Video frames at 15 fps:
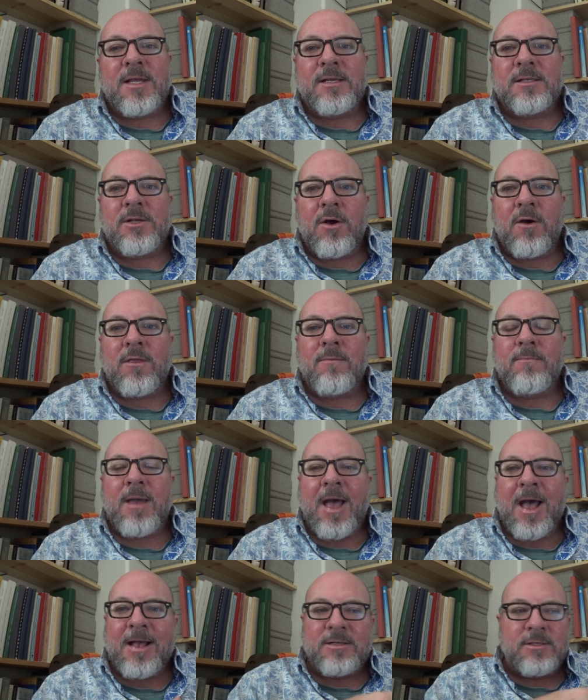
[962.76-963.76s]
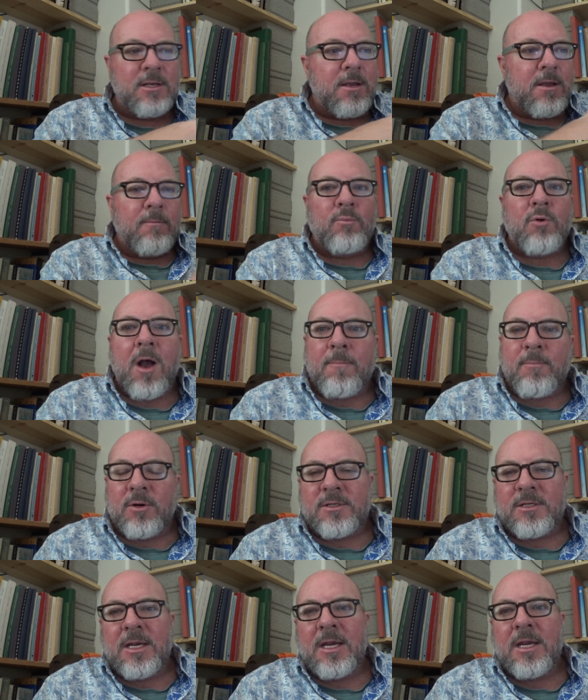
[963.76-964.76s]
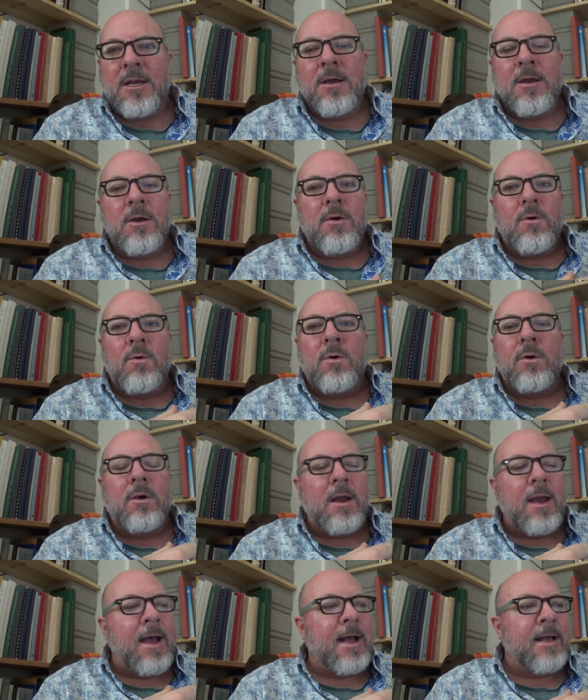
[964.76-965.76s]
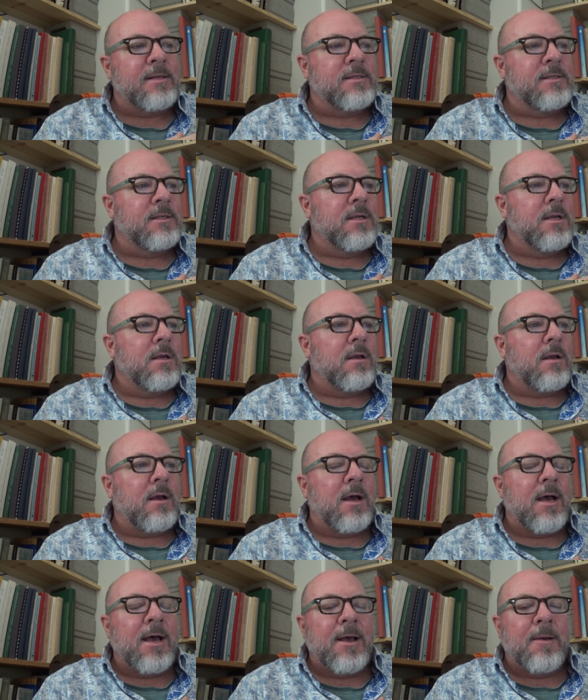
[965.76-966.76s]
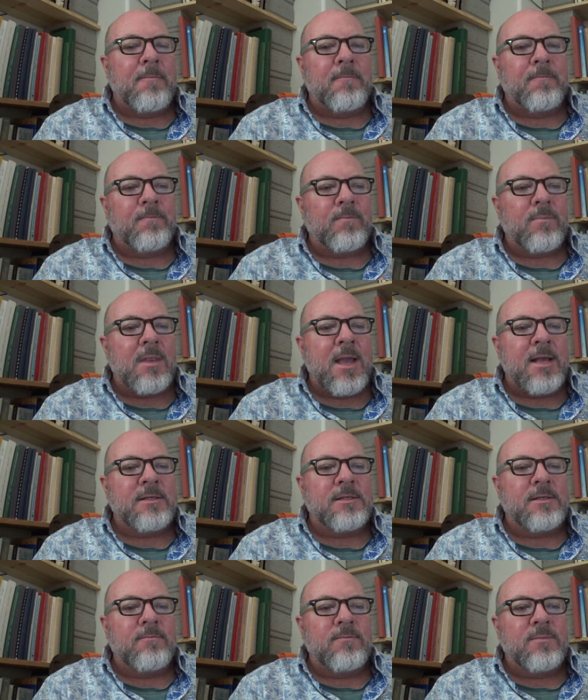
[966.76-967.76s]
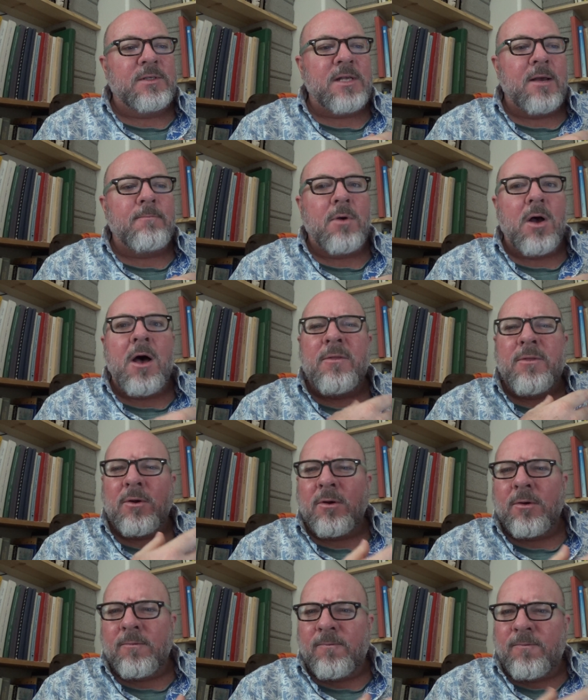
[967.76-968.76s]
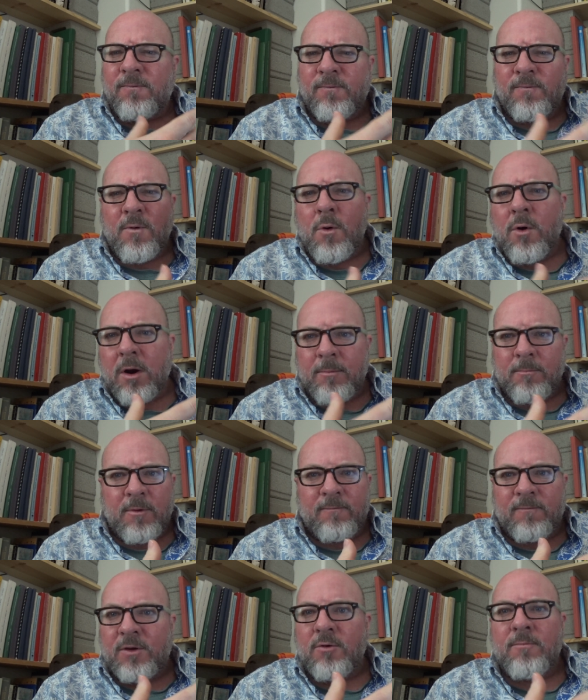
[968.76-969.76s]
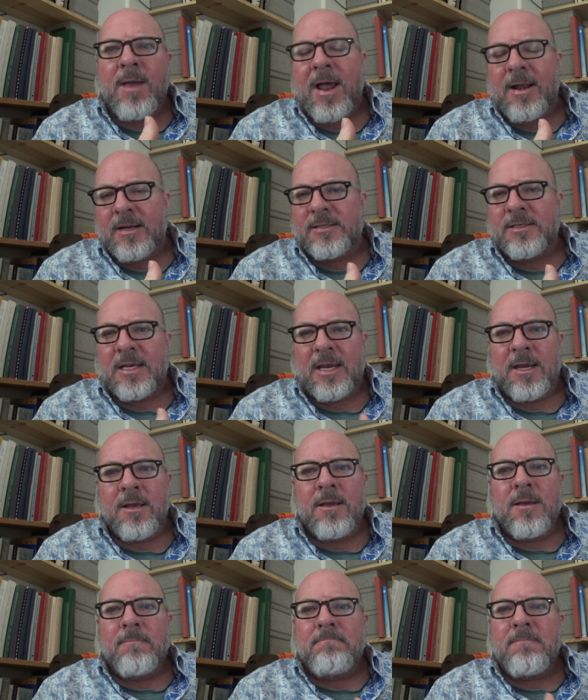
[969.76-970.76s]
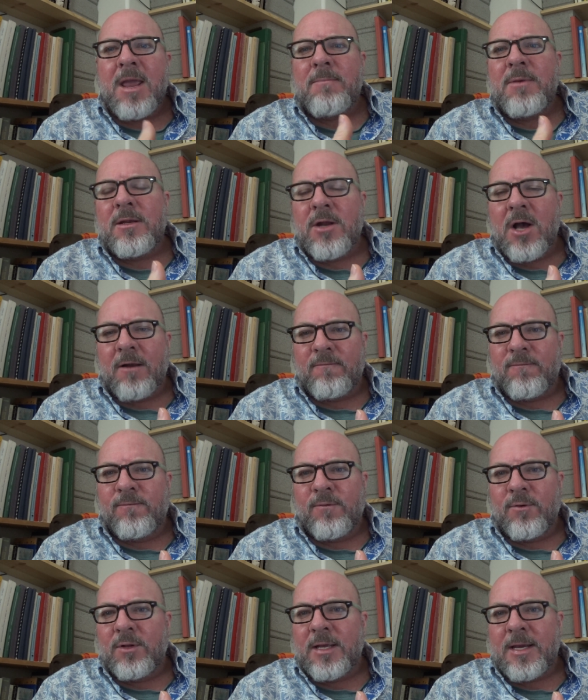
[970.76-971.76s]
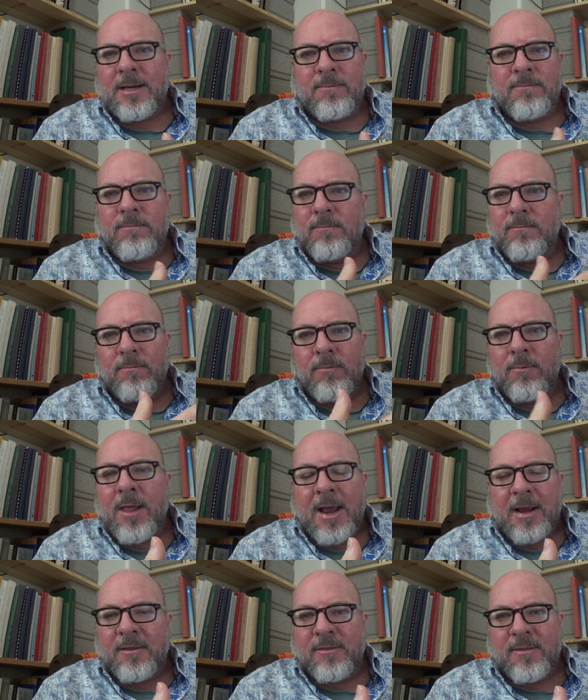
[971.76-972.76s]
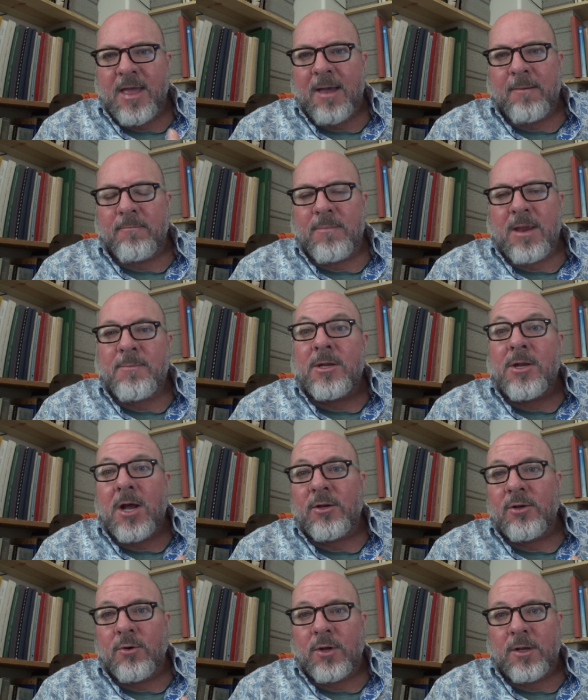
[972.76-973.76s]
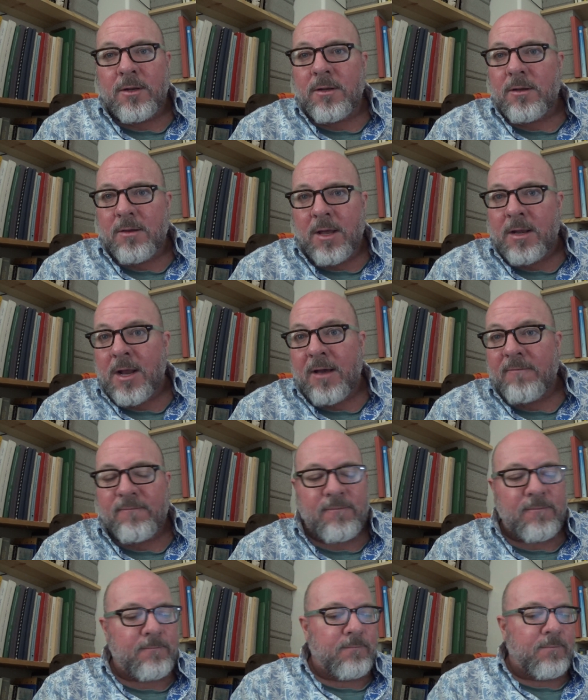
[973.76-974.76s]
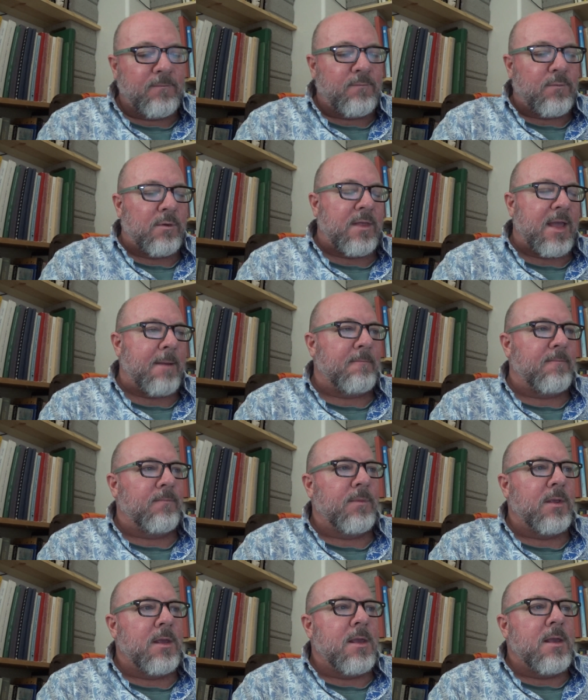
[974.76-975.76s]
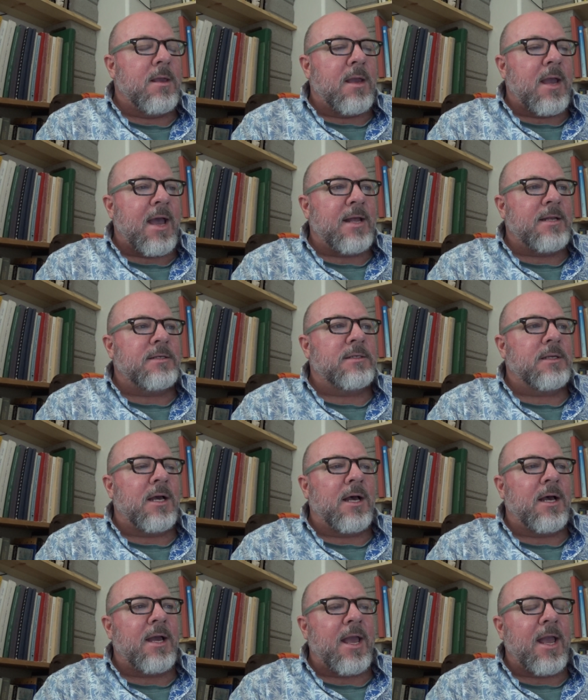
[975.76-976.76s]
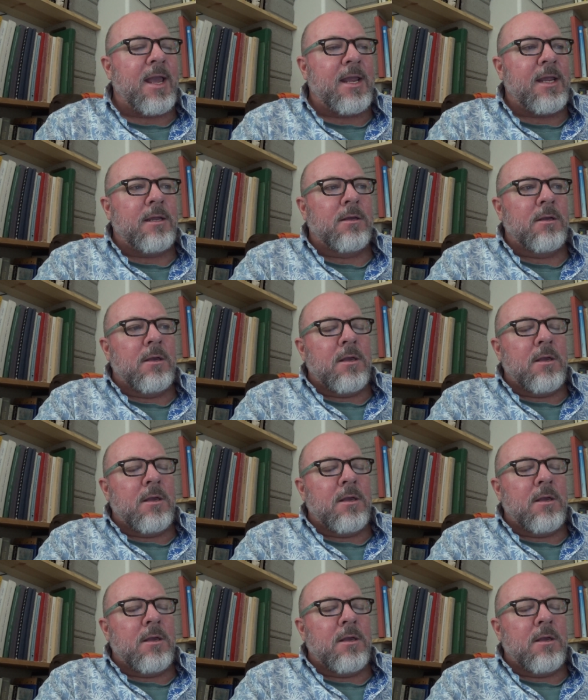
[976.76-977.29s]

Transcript: they saw them as property or as um, as some other form of humanity maybe not fully like them maybe not good enough for them and uh, a